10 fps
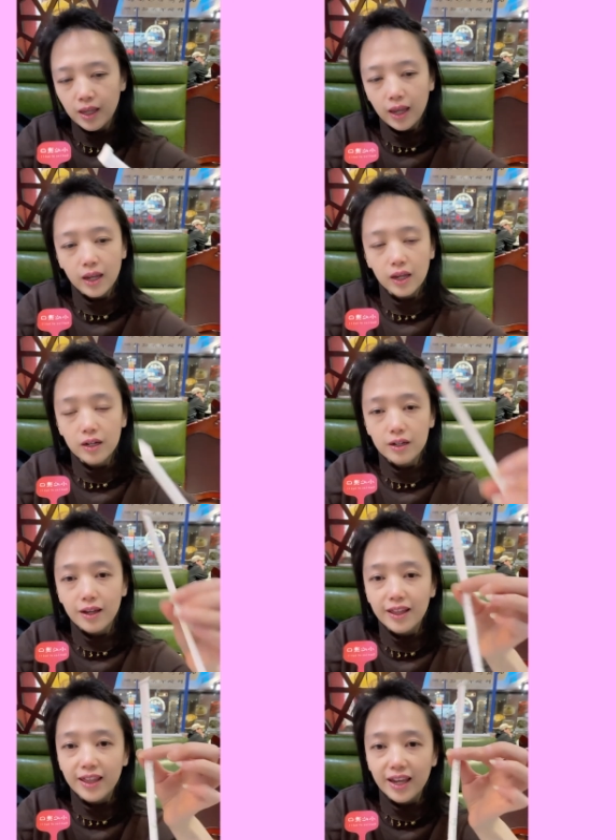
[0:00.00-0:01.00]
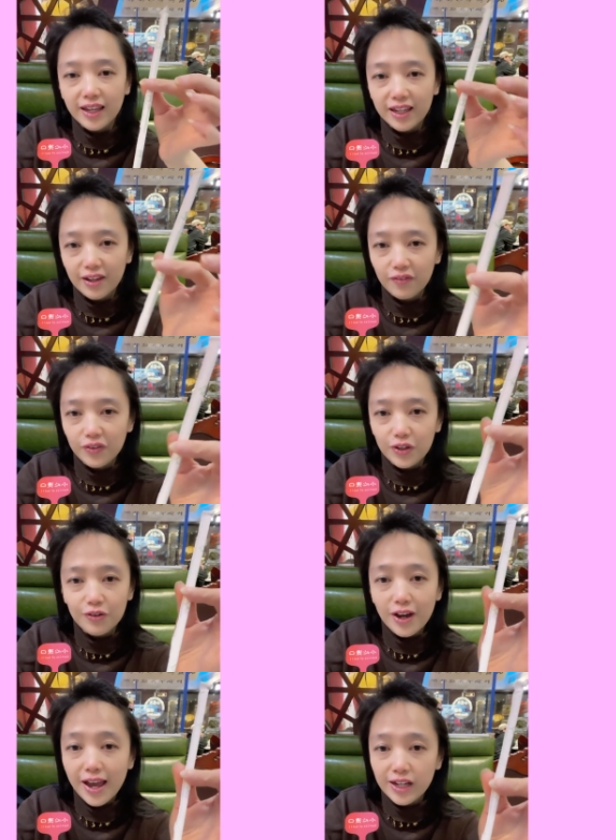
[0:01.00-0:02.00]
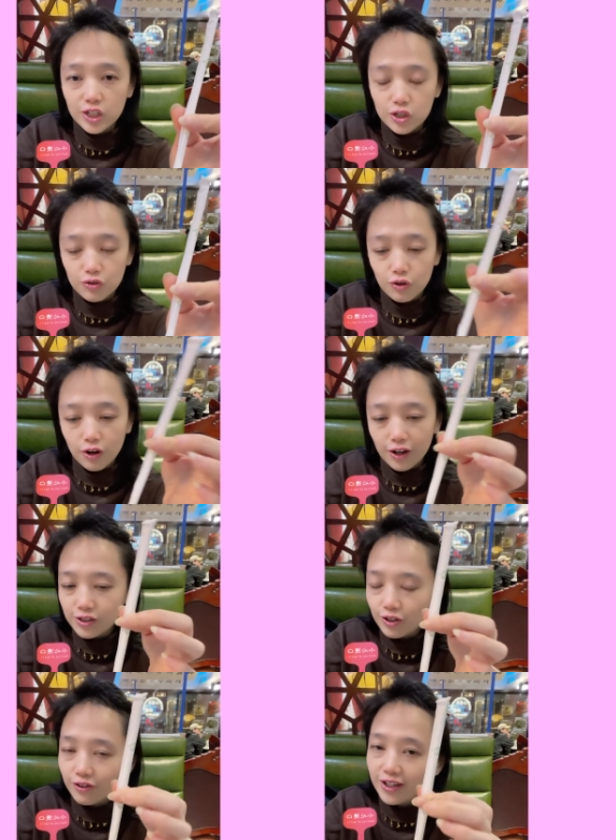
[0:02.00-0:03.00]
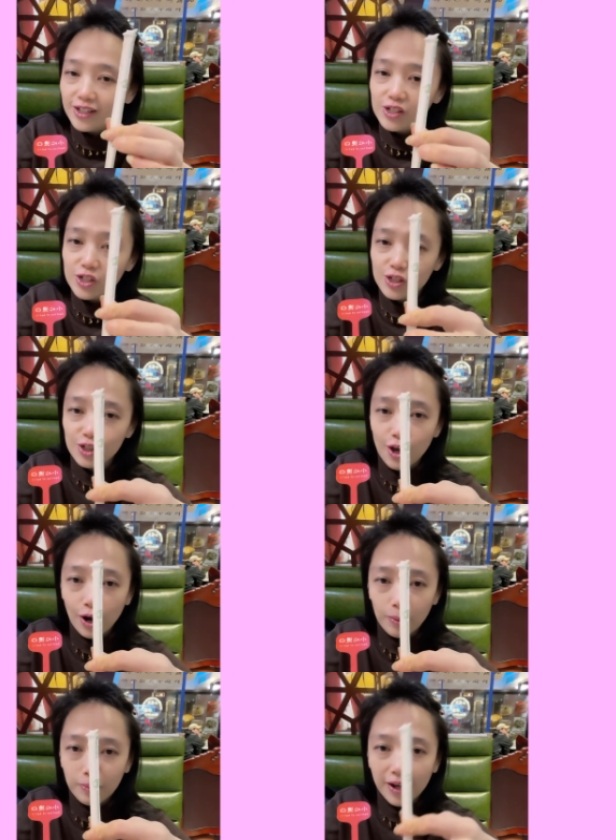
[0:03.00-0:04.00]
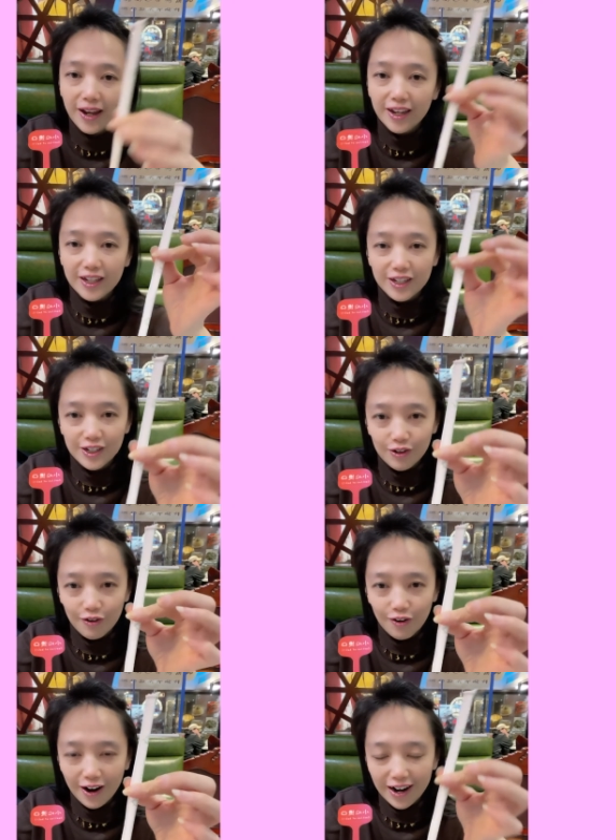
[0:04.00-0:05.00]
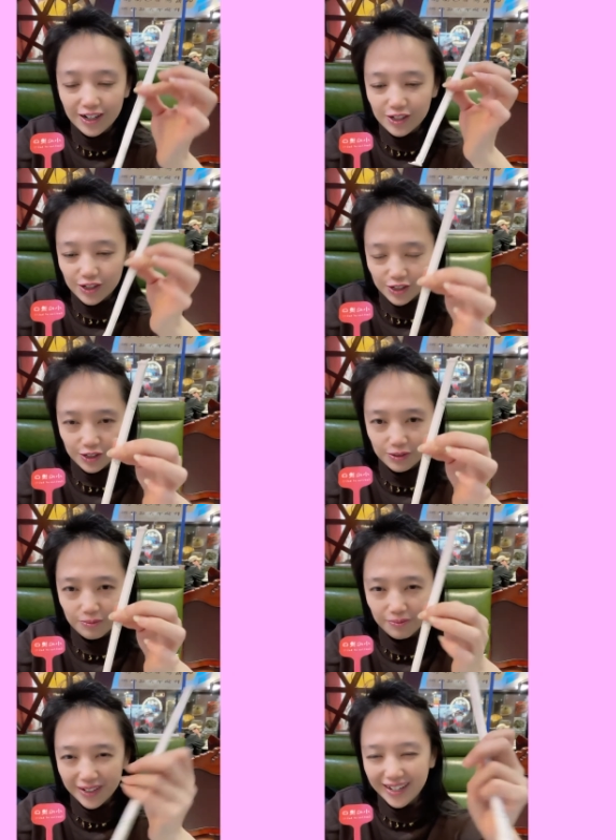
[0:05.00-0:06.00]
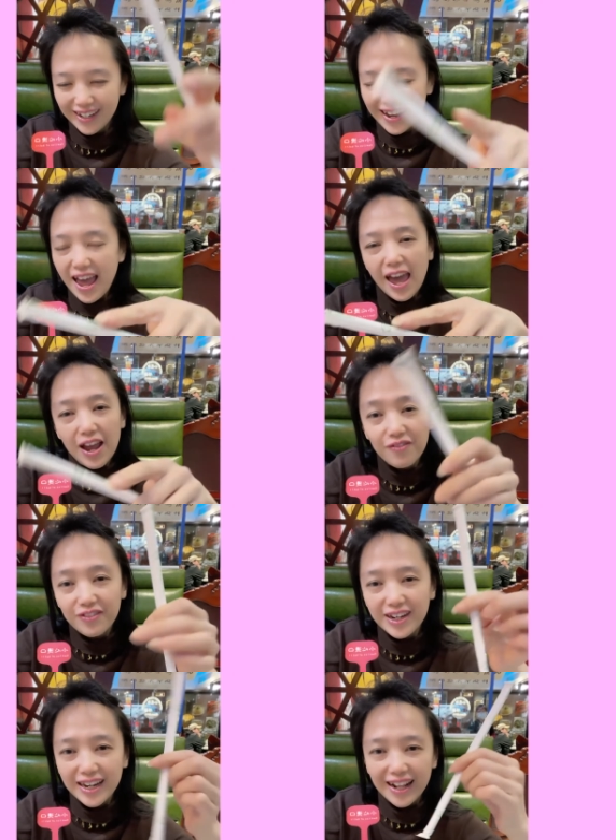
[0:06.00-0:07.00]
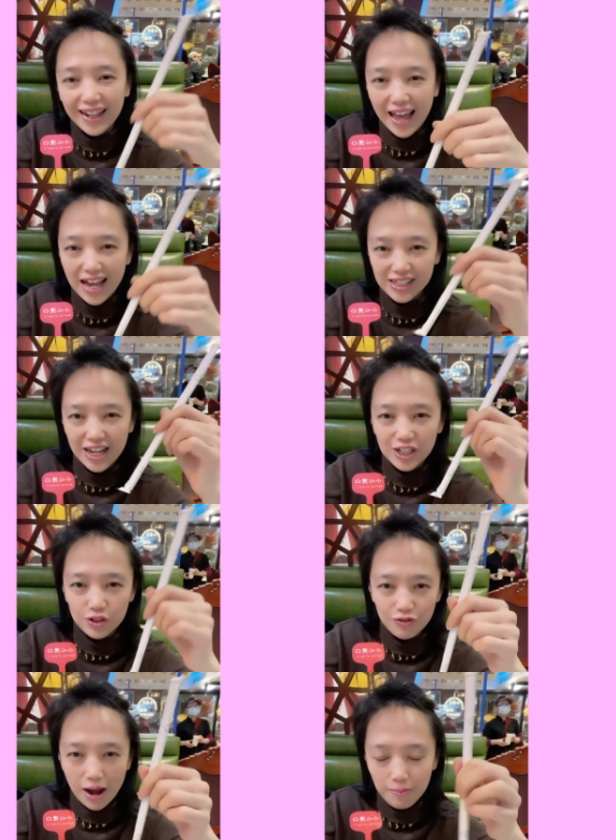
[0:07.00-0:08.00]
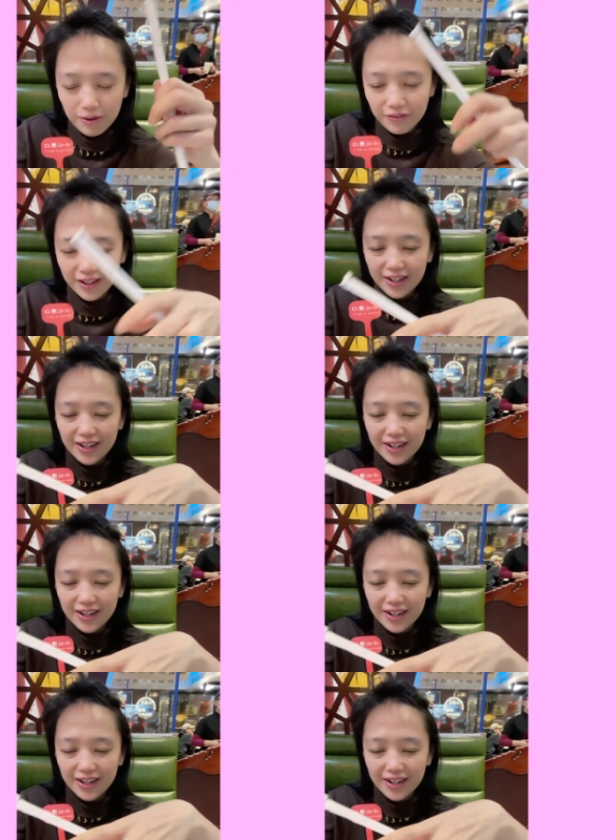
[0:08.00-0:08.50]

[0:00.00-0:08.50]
And they give you a straw so you can slurp your soup, every last drop of it.